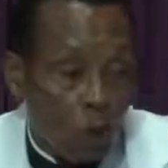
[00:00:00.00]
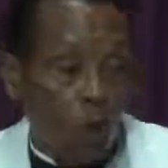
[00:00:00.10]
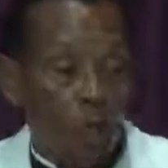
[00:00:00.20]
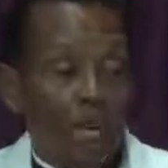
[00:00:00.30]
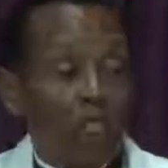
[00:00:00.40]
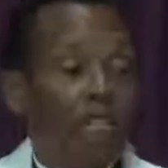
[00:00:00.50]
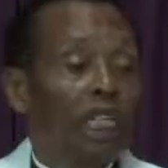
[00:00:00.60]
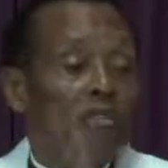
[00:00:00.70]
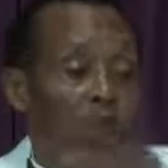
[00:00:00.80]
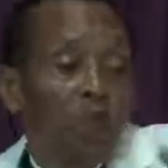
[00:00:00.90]
We are
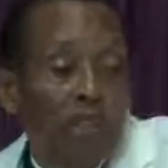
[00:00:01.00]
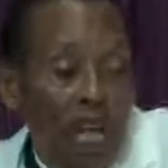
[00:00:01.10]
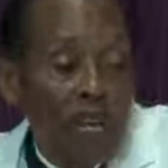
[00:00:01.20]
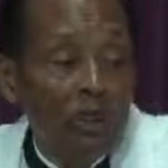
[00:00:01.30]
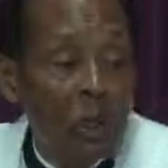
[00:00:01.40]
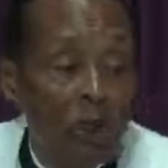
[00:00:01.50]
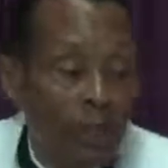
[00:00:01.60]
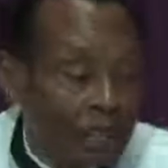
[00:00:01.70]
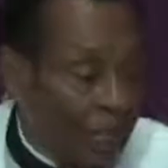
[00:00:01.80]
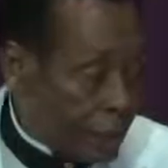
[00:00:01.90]
ready to die for
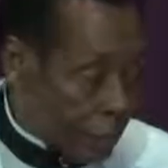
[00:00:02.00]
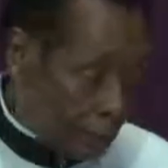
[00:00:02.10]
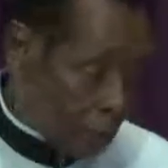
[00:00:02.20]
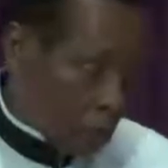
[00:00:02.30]
good things.